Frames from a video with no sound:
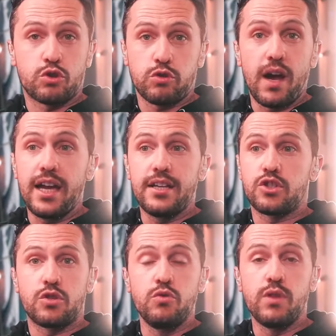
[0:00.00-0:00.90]

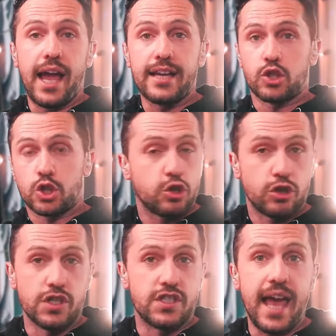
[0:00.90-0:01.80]
trying to like
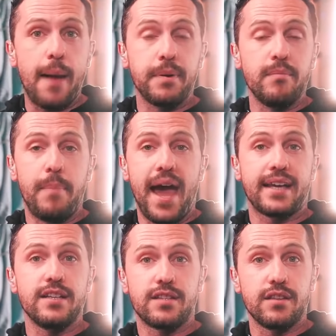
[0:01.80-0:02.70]
zap them
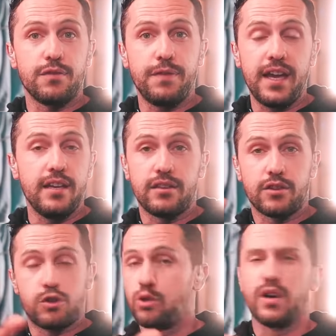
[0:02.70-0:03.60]
back into the
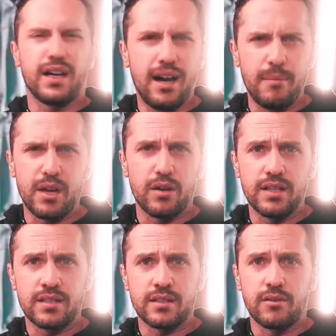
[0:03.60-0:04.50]
faith through a comment
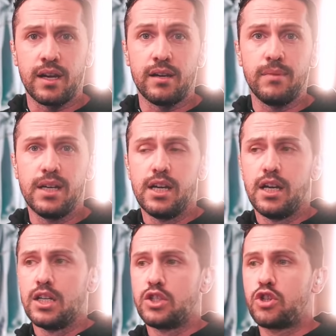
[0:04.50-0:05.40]
on Instagram
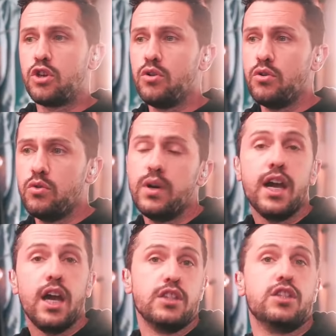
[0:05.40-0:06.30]
to
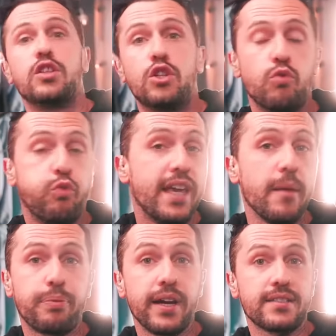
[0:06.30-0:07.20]

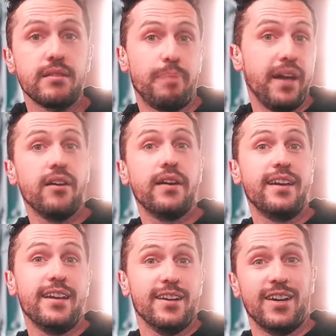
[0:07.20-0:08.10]
get Preston
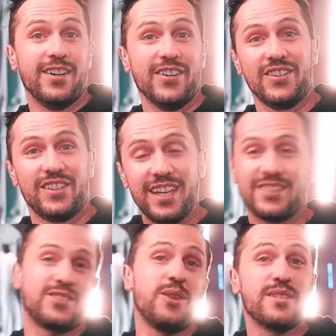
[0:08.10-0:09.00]
Perry here,
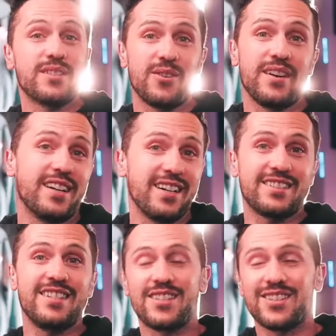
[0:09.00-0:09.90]
get so and so here,
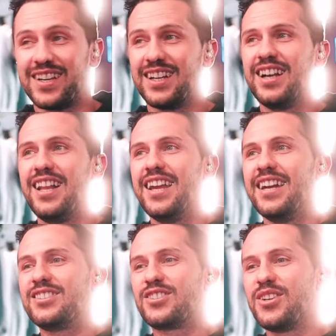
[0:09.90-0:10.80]
get Ezekiel here,
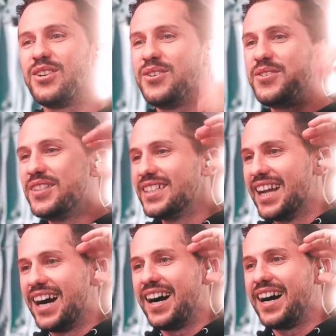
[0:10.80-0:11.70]
to
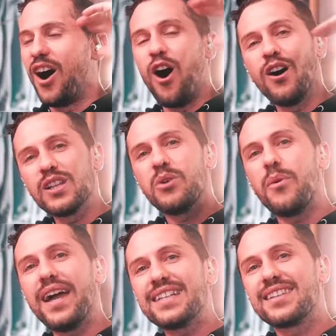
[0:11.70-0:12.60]
uh, all
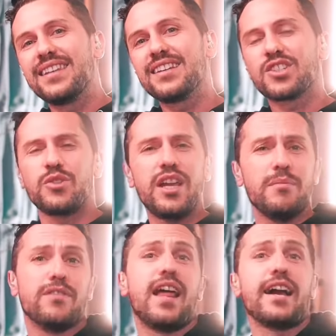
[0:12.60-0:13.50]
the way to the
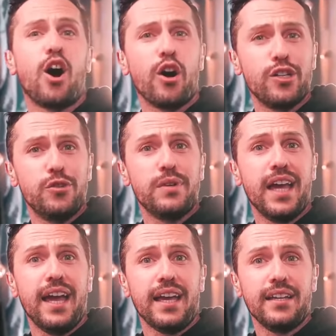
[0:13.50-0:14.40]
extreme of like, are you
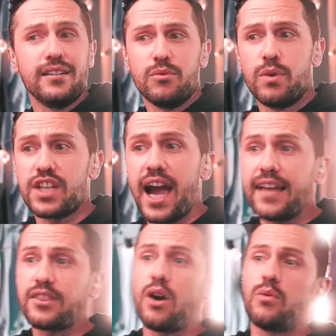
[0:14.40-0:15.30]
gay? Which
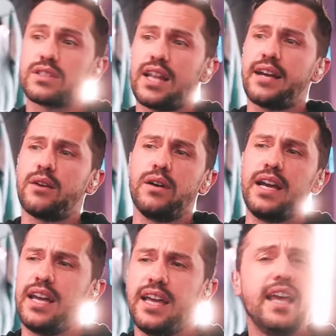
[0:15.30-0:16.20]
I thought was like,
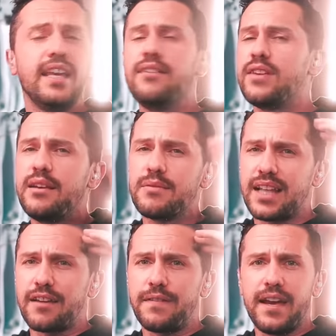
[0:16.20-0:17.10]
and, and even he
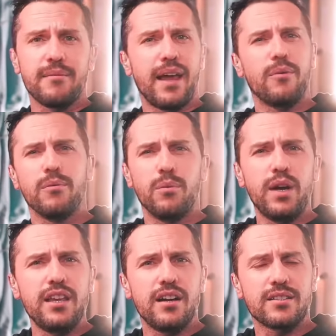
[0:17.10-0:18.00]
was like, fam, like,
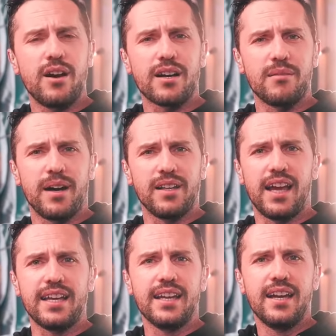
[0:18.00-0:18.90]
what are y'all talking about?
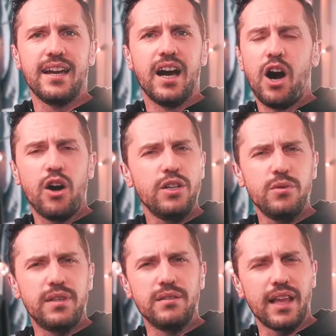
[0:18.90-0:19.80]
Like, are
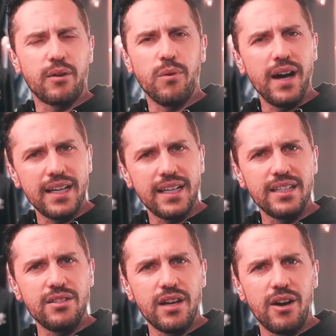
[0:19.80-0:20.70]
you like
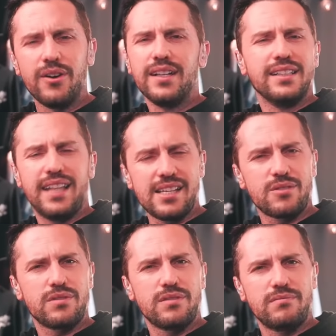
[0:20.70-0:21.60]
what? You know,
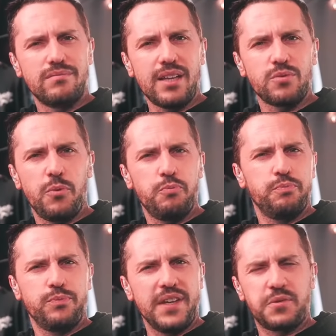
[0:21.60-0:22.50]
that's that's
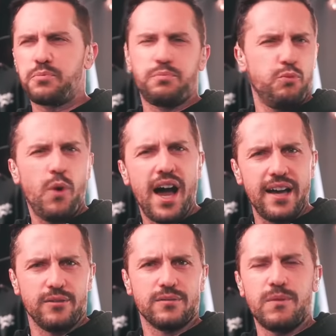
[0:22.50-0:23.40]
that's
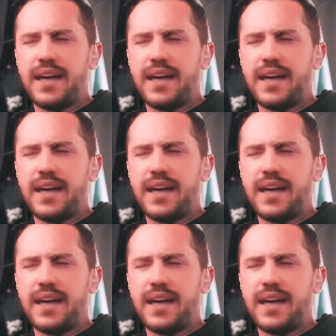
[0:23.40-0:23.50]
wild,